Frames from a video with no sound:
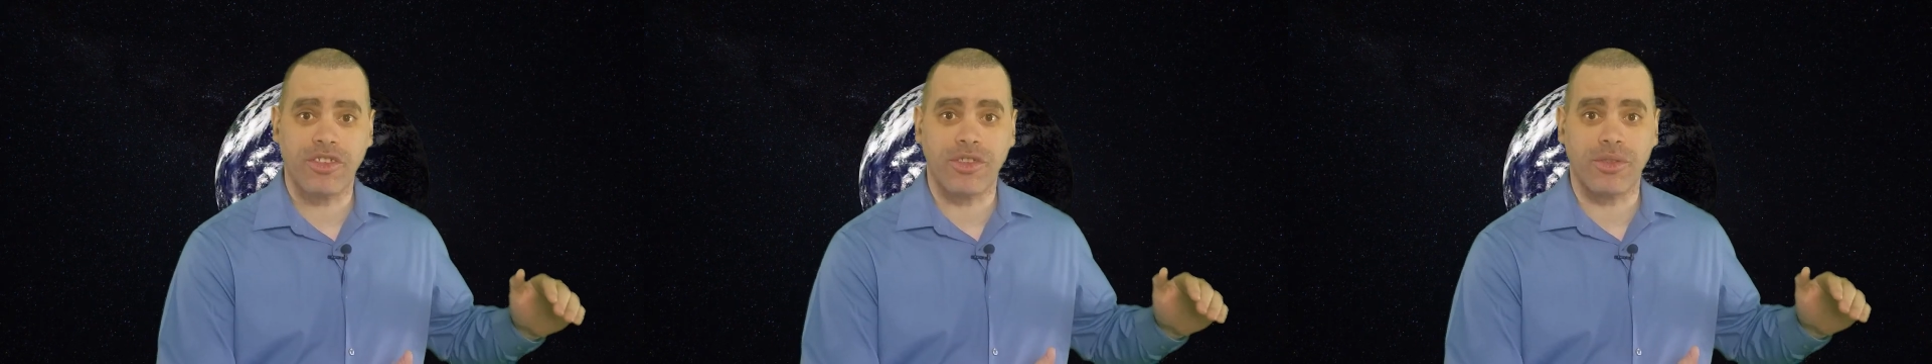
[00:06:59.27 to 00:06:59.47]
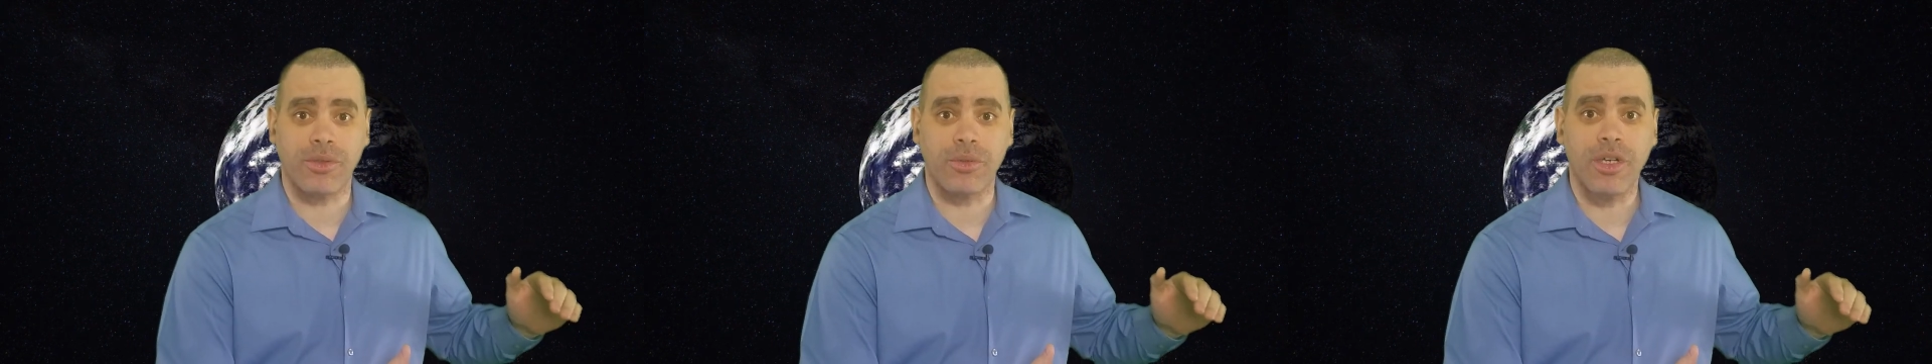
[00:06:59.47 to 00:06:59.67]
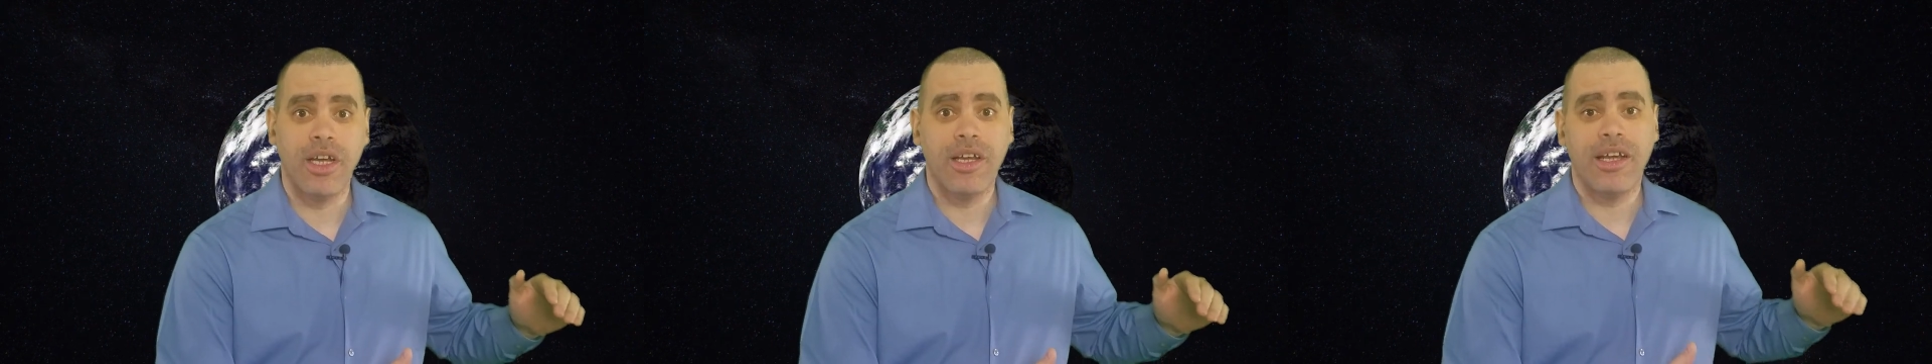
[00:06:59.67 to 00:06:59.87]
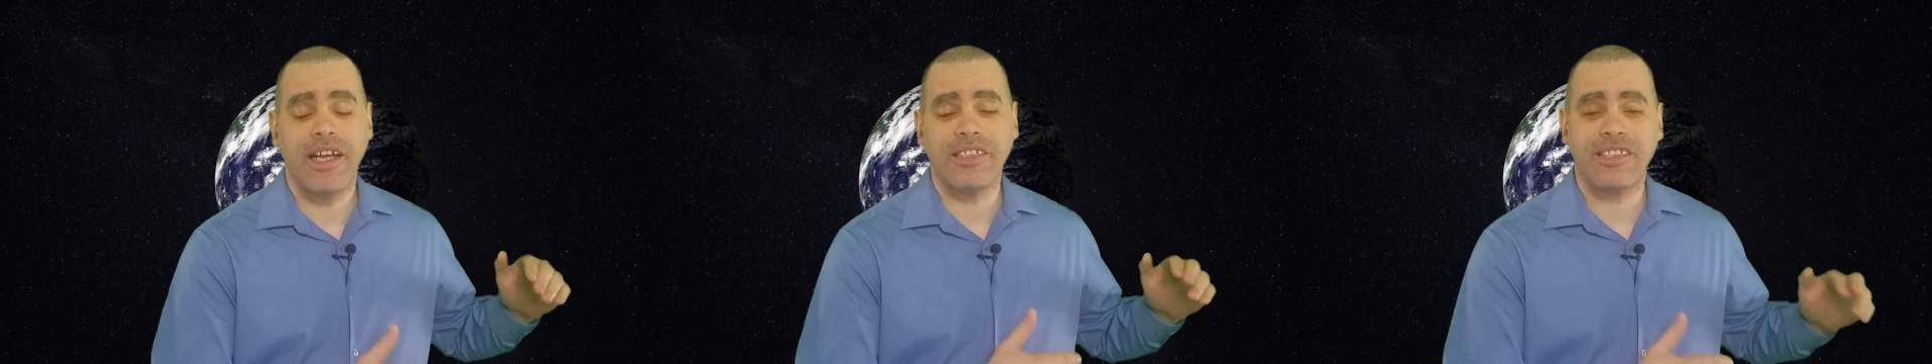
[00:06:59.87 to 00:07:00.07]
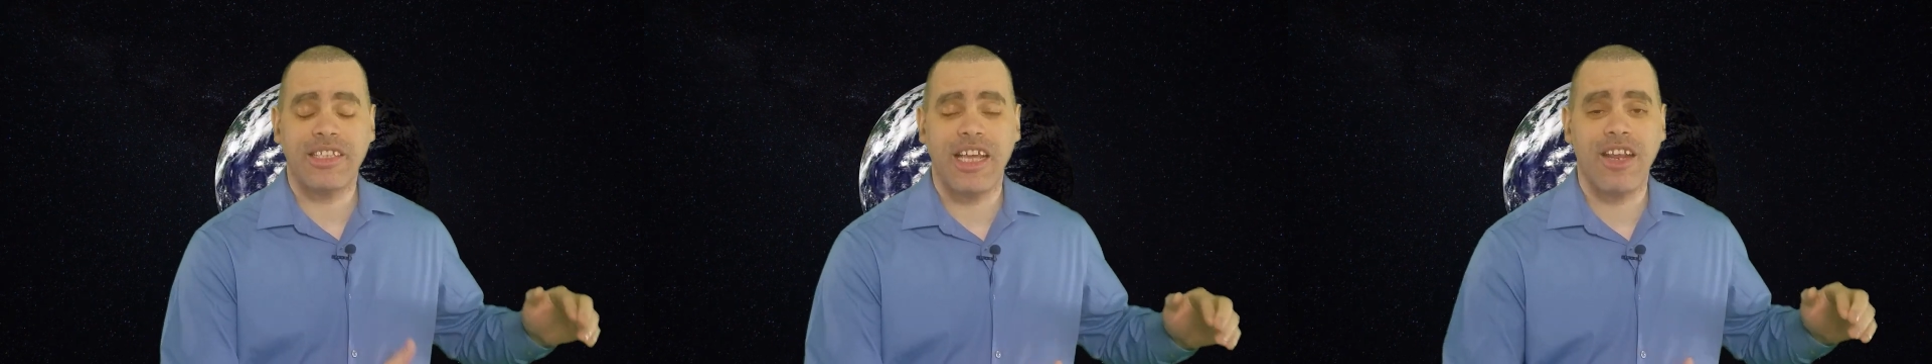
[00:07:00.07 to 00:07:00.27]
to,
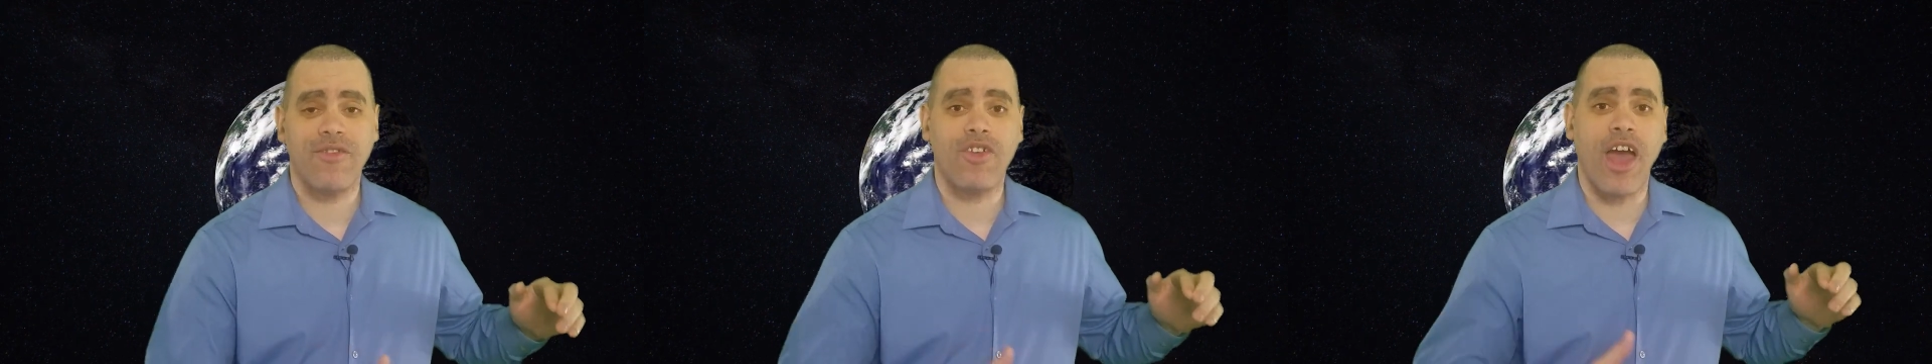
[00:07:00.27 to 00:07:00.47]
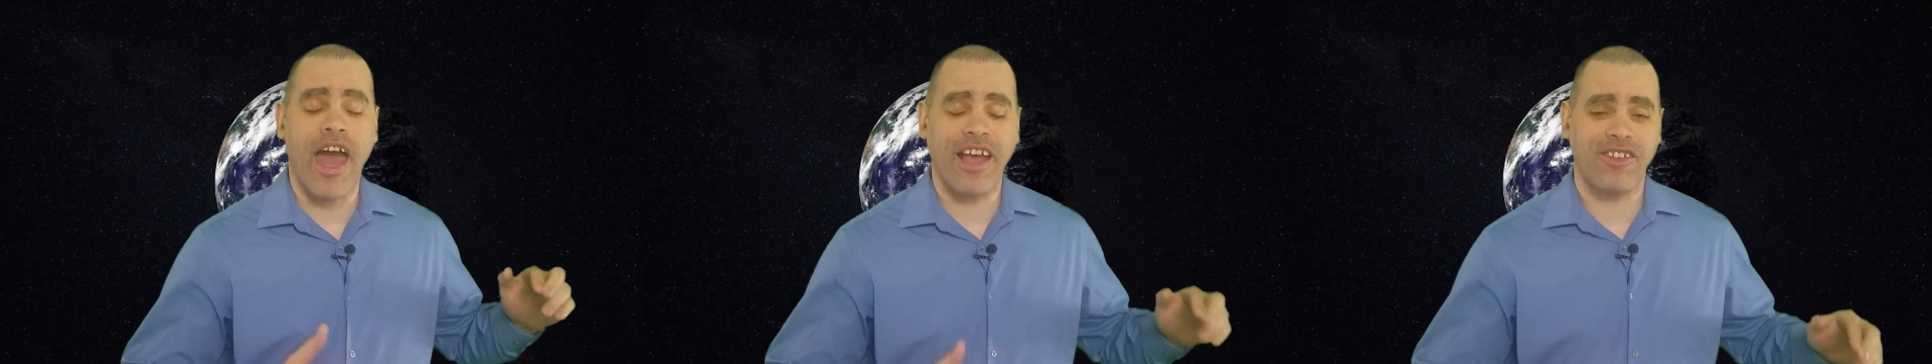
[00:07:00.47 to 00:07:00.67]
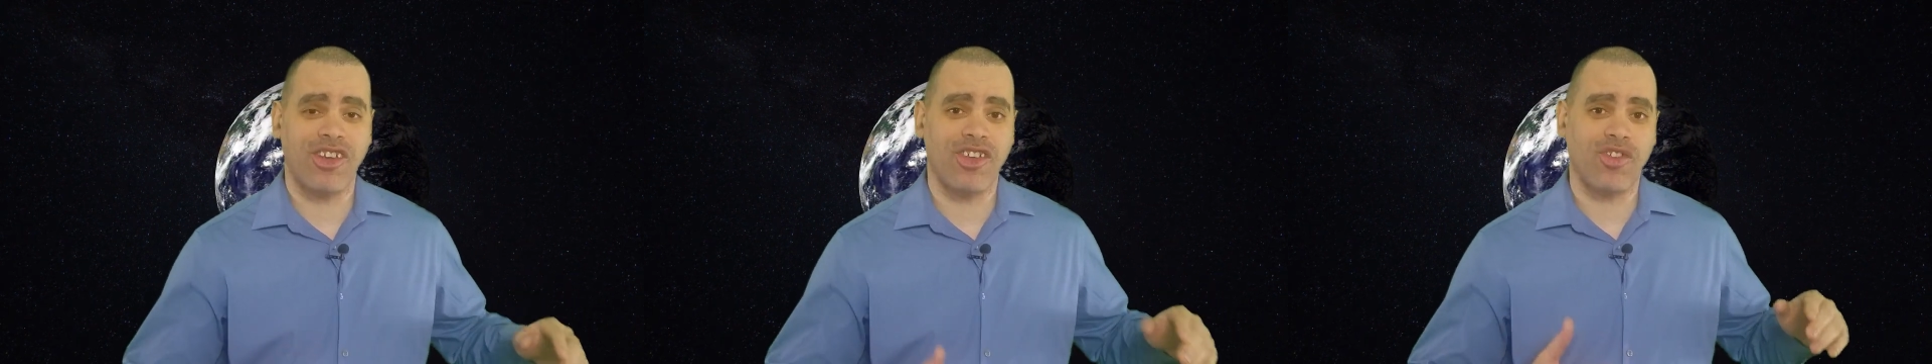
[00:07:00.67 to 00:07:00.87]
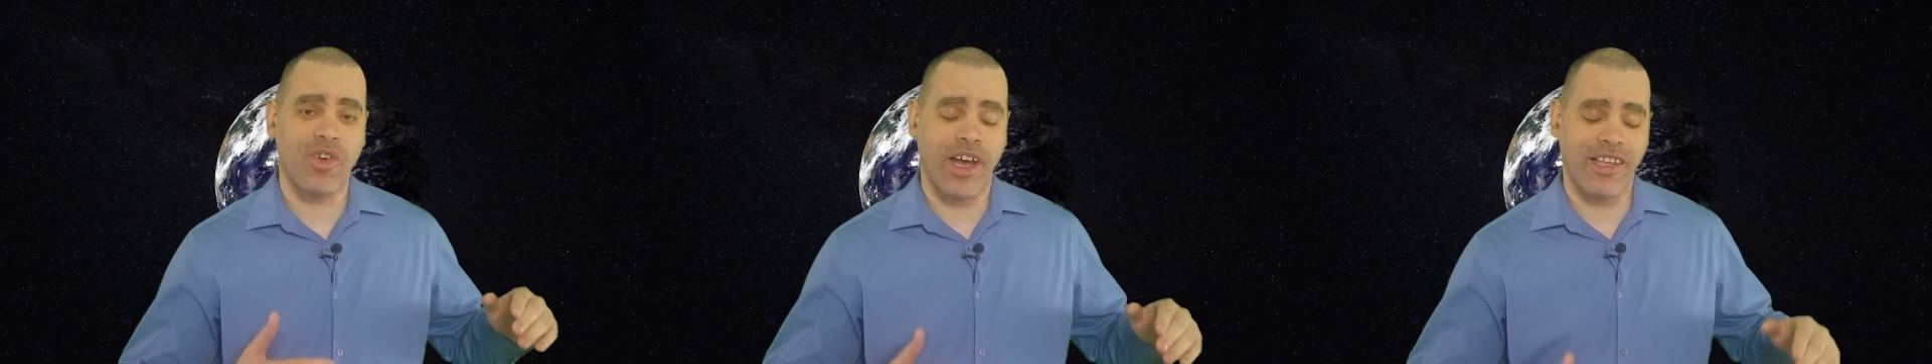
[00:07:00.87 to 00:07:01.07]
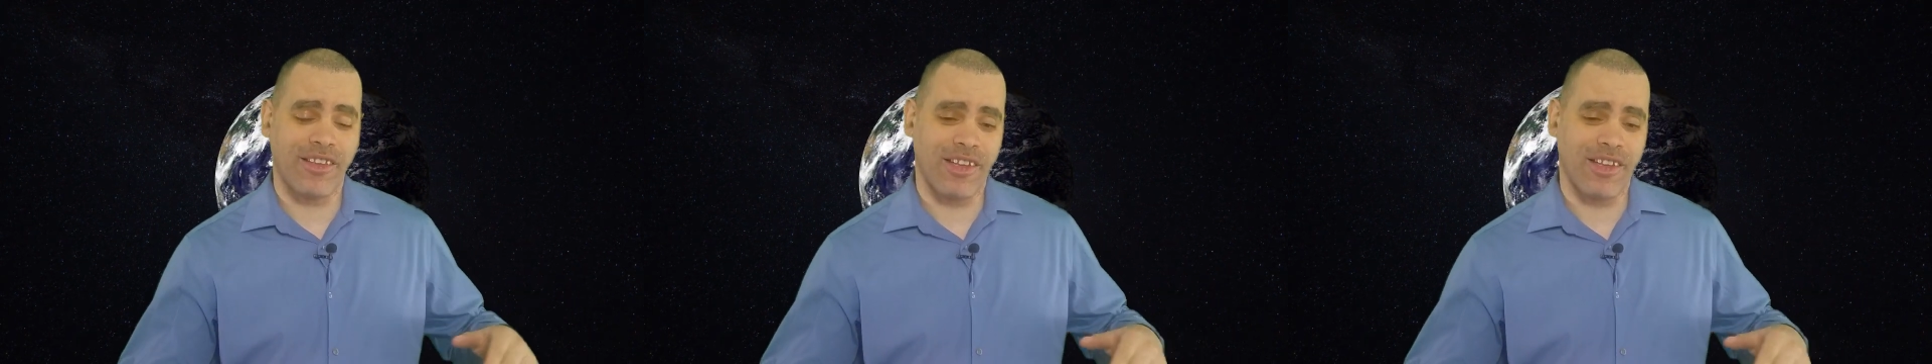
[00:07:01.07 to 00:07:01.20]
instead of you actually trying